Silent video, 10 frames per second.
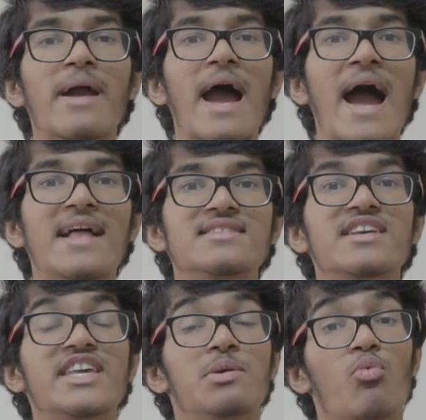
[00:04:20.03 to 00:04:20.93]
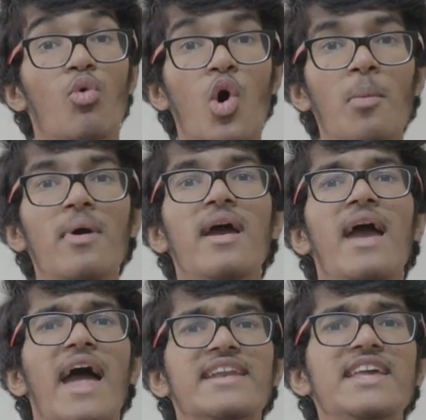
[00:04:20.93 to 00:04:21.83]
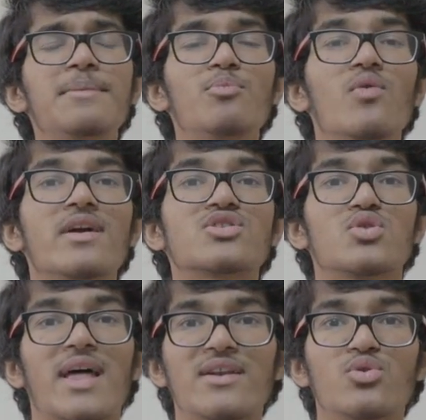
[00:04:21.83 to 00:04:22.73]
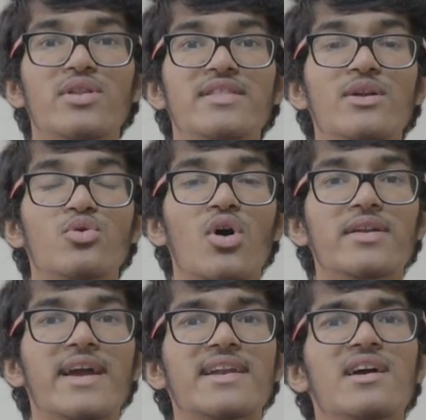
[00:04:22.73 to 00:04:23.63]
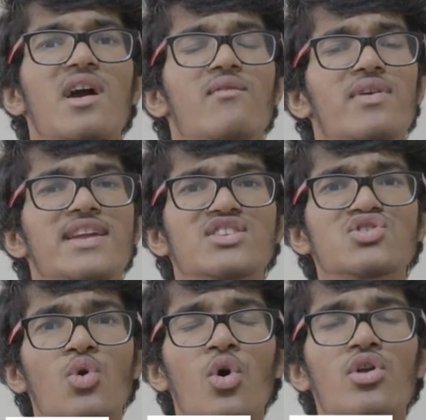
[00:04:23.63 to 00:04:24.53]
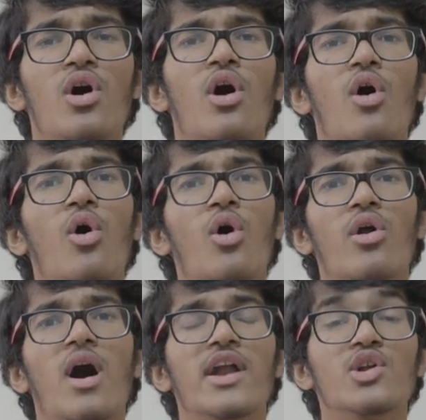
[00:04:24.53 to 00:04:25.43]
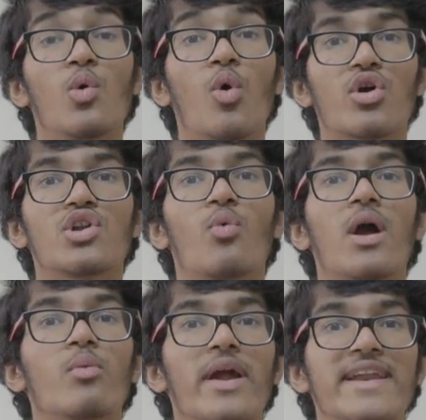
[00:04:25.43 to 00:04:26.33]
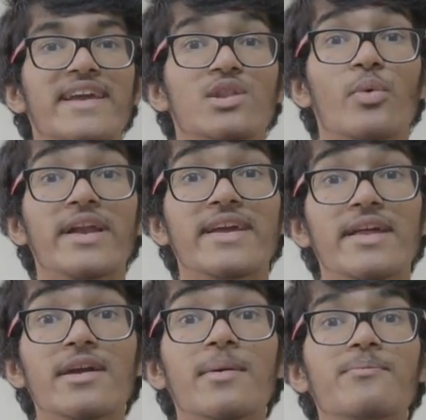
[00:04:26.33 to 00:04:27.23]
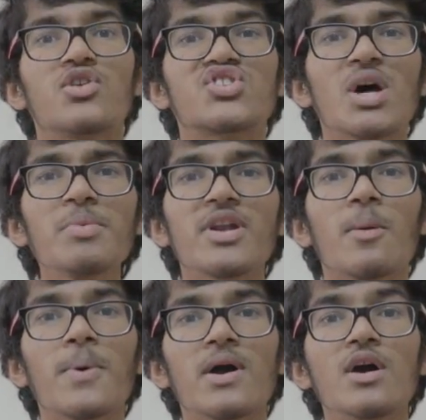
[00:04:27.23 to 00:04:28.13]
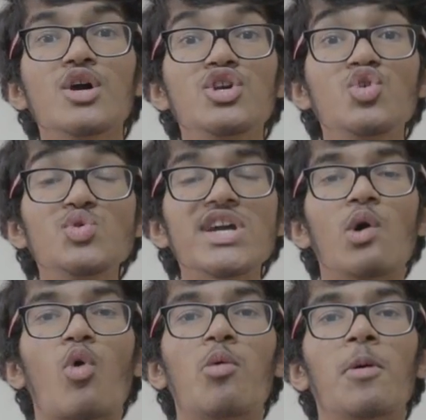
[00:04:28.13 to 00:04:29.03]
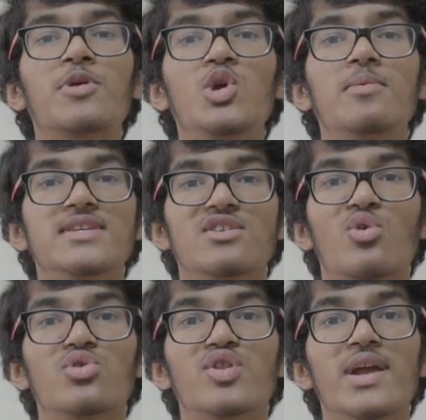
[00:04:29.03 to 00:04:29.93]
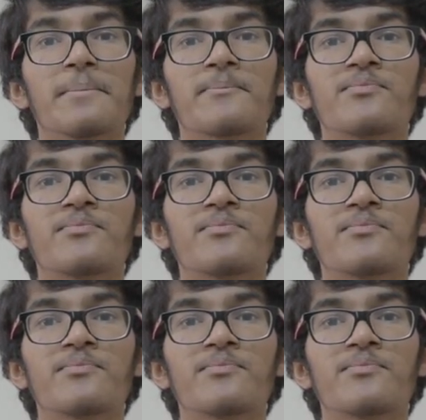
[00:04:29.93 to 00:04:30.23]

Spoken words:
my hands keep warm and keep moving so that they do not get very sore or underworked while waiting in the waiting area. To sum it up, using a warm-up cube is a good thing.